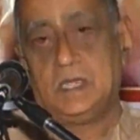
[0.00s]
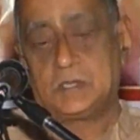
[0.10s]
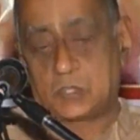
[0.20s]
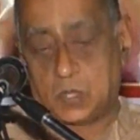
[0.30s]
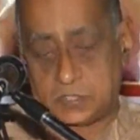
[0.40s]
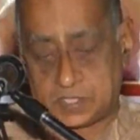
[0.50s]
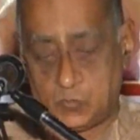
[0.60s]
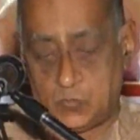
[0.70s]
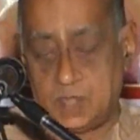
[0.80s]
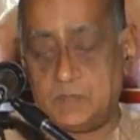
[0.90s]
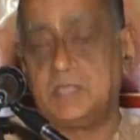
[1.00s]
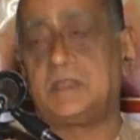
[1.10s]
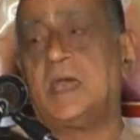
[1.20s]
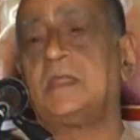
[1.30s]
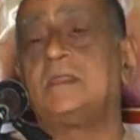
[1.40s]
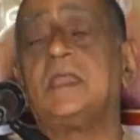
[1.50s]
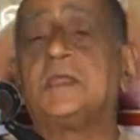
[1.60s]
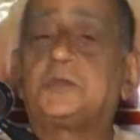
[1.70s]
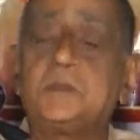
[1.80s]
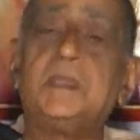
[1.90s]
Shrotavyam is that is
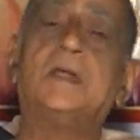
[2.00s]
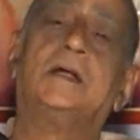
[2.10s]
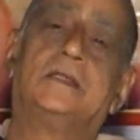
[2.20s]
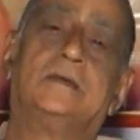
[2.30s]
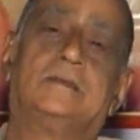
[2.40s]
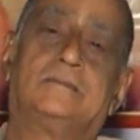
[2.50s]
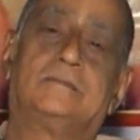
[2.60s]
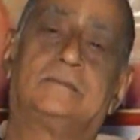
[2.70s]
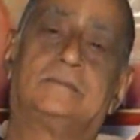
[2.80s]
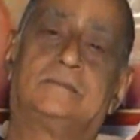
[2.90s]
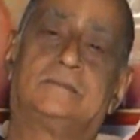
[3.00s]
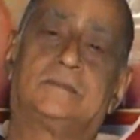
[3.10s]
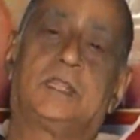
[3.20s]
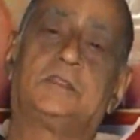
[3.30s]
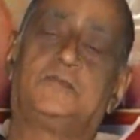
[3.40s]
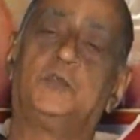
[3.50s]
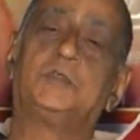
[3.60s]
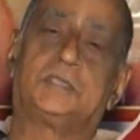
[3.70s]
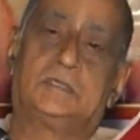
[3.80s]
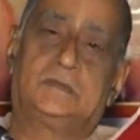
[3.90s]
yet to be heard. That is the
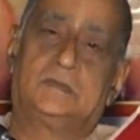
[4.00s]
future.